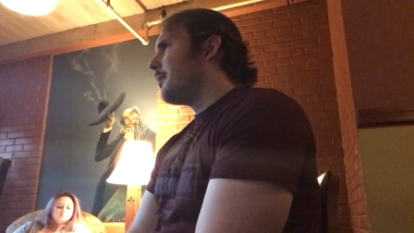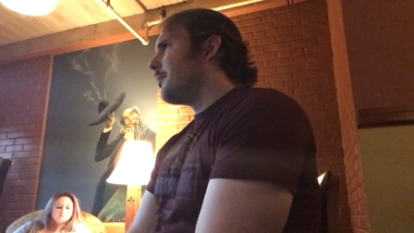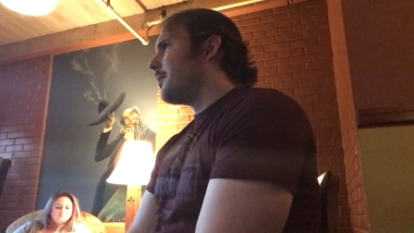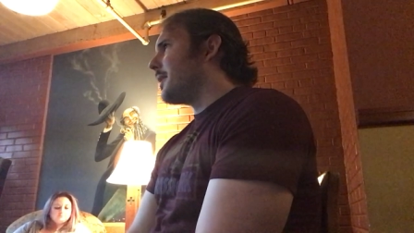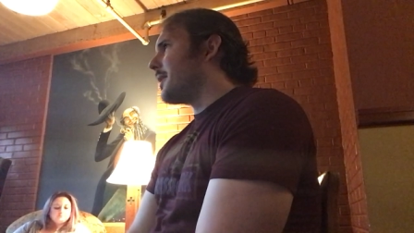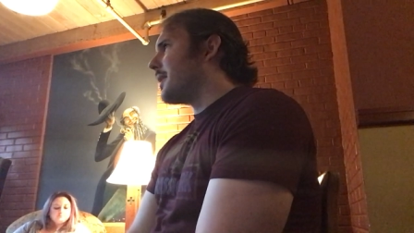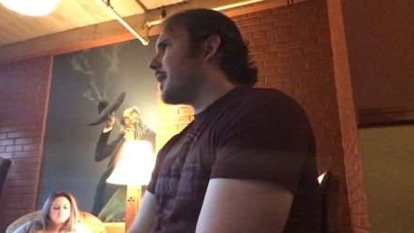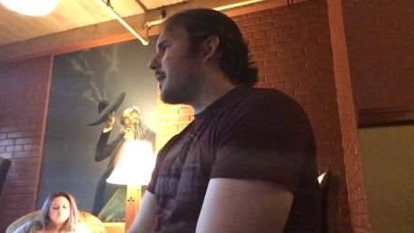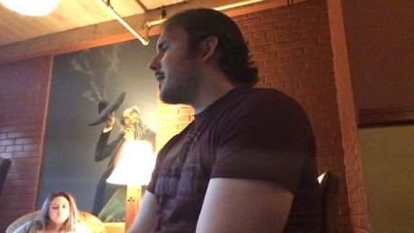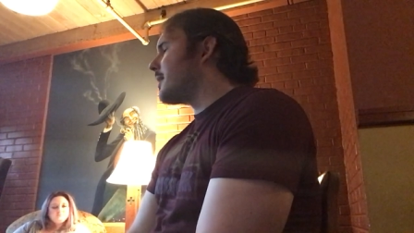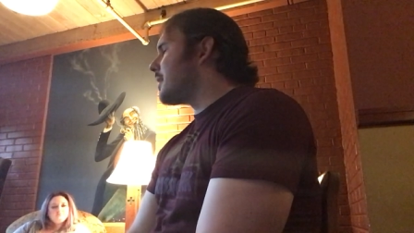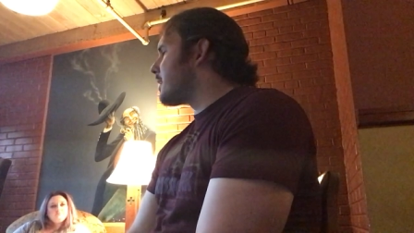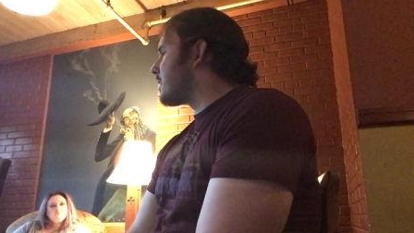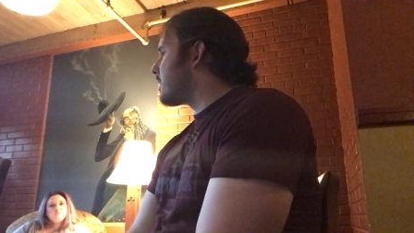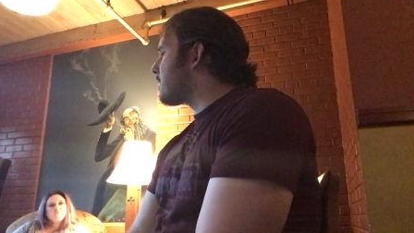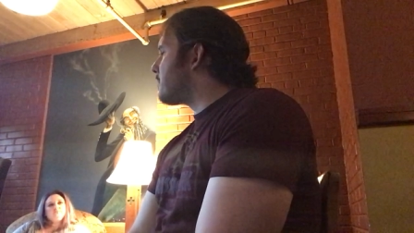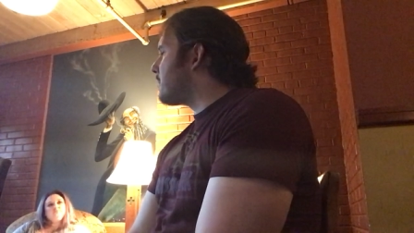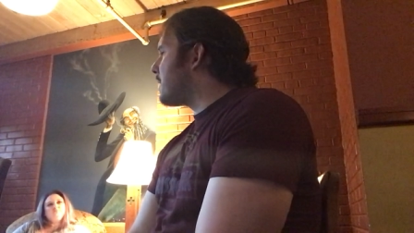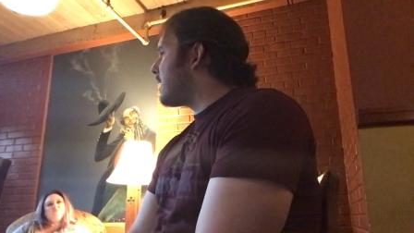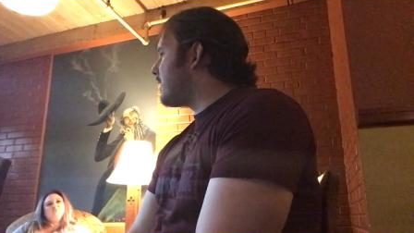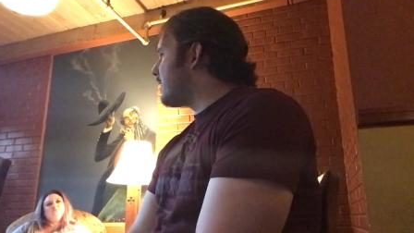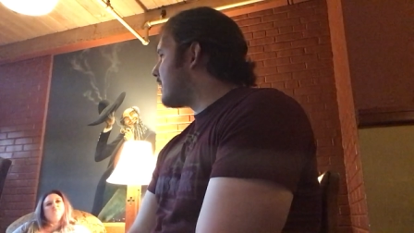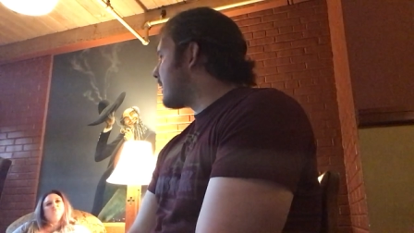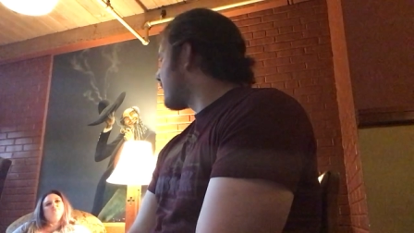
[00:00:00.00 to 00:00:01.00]
But that doesn't
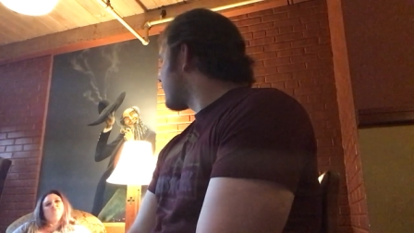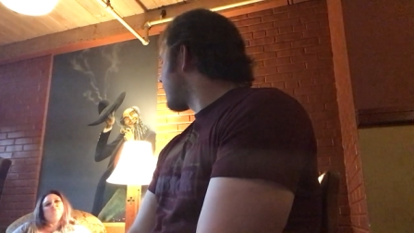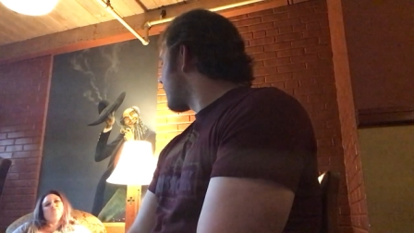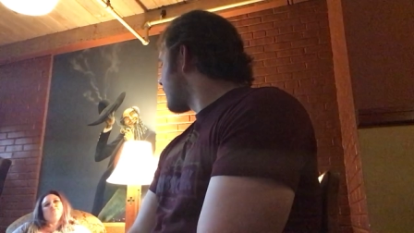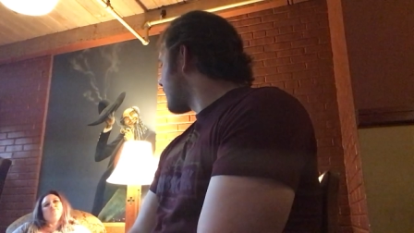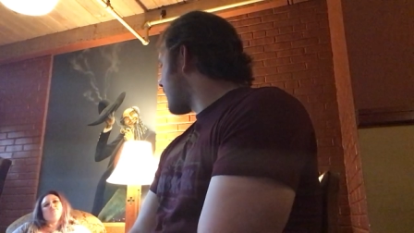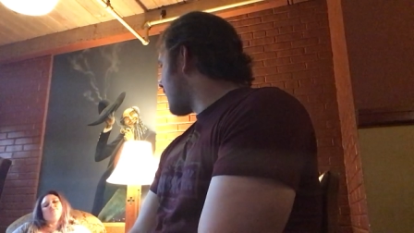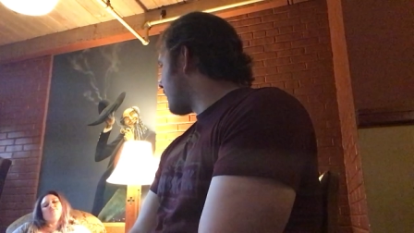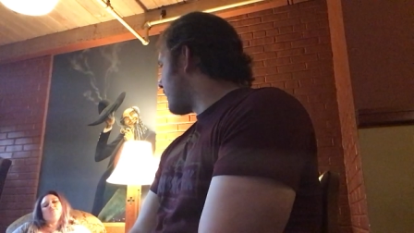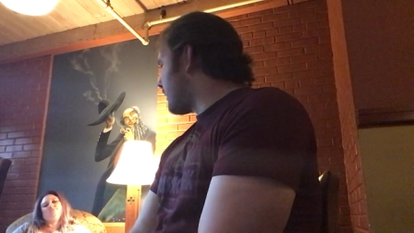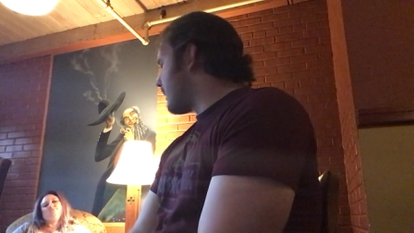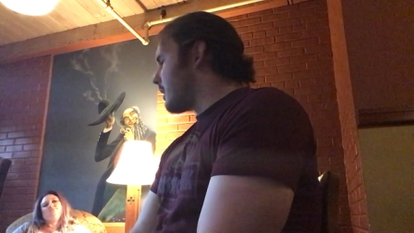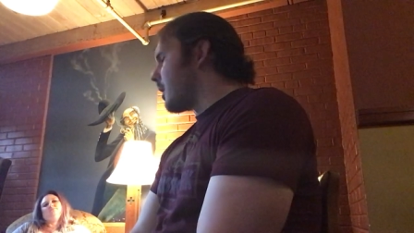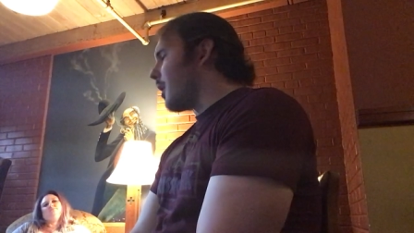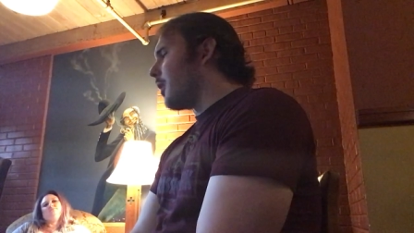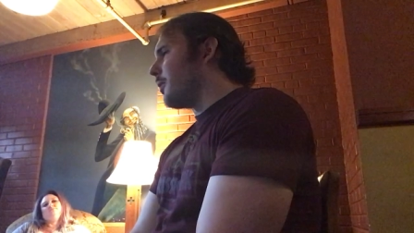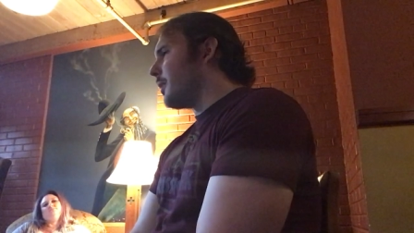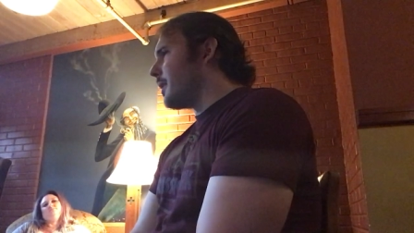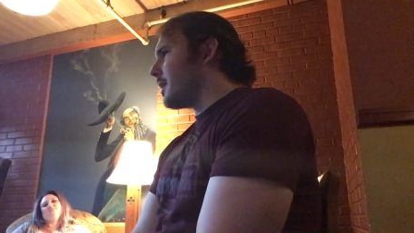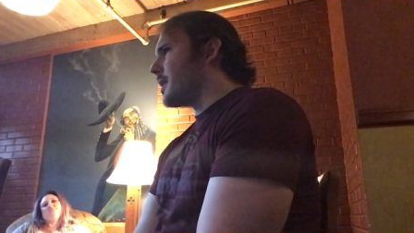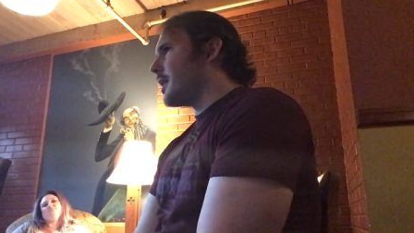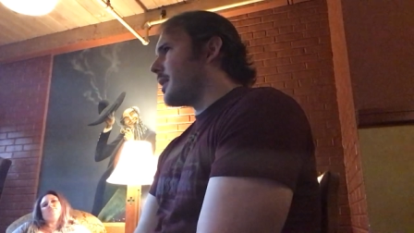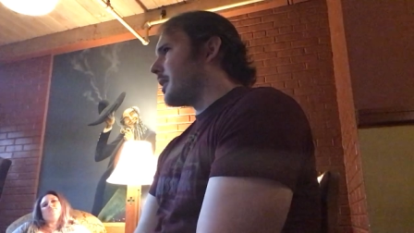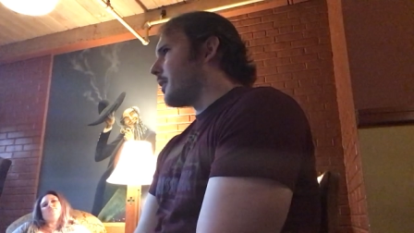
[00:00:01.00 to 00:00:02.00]
mean that that's how he's
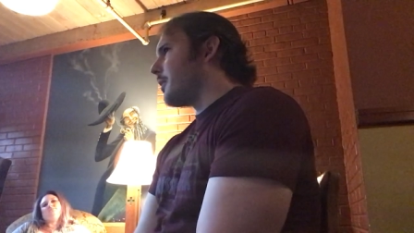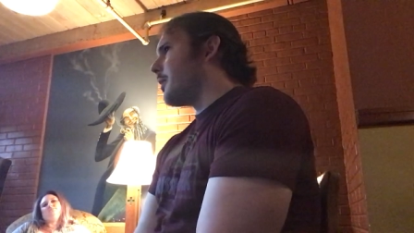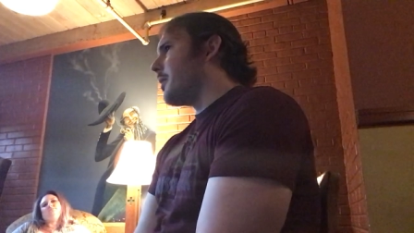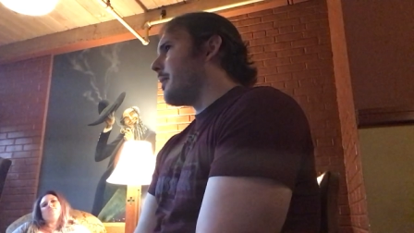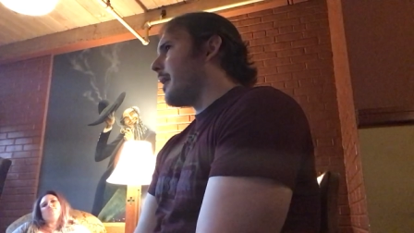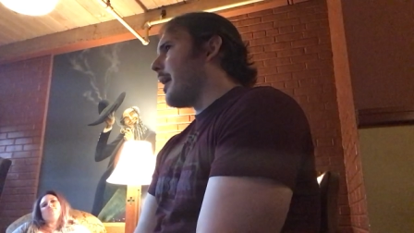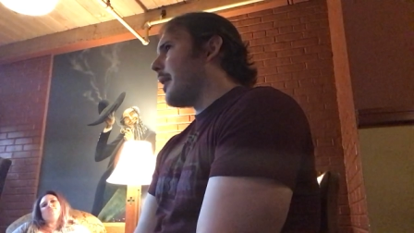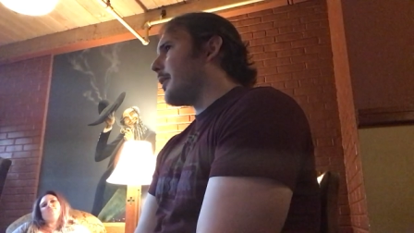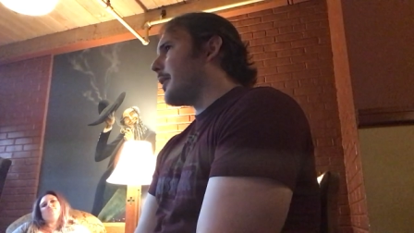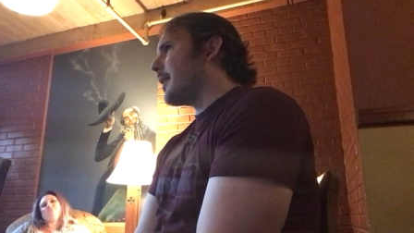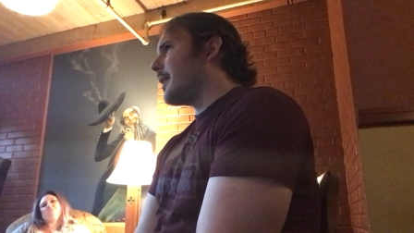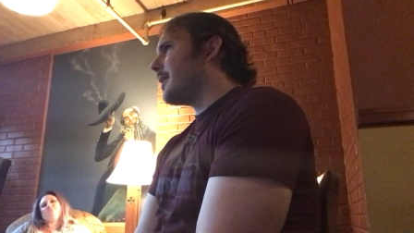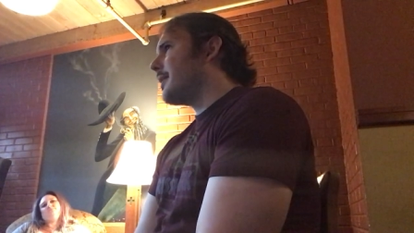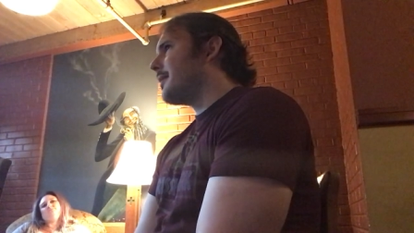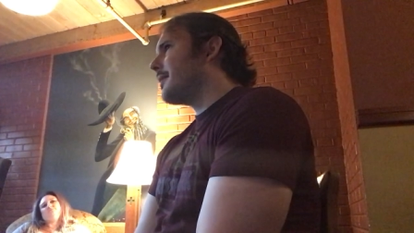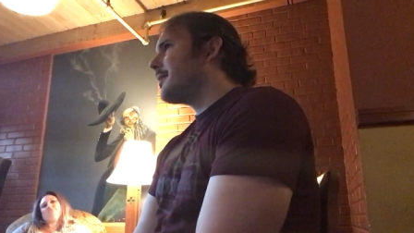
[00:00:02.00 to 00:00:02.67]
always going to go about it.